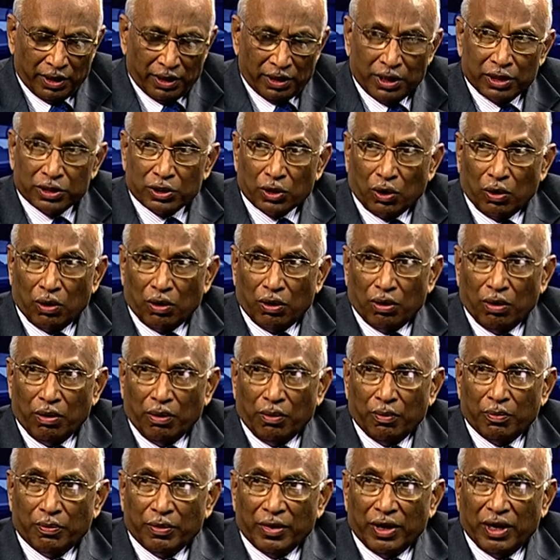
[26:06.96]
So,
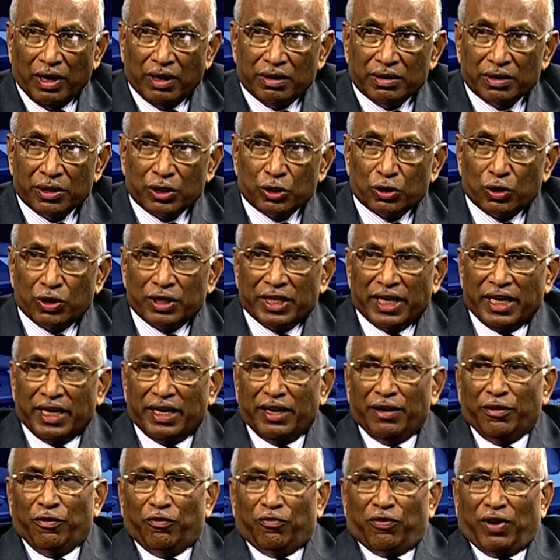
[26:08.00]
so
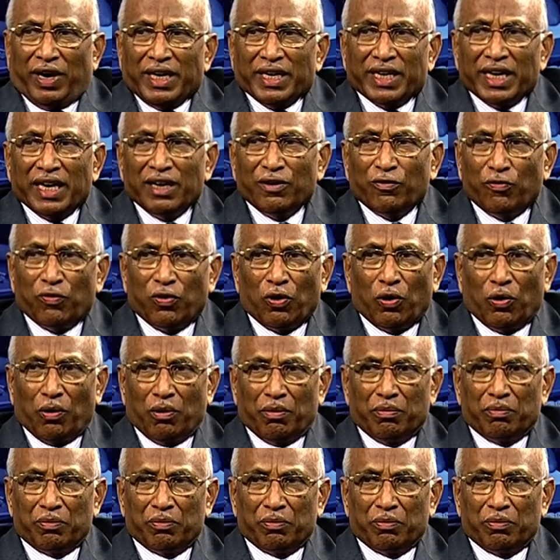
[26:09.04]
the front end flow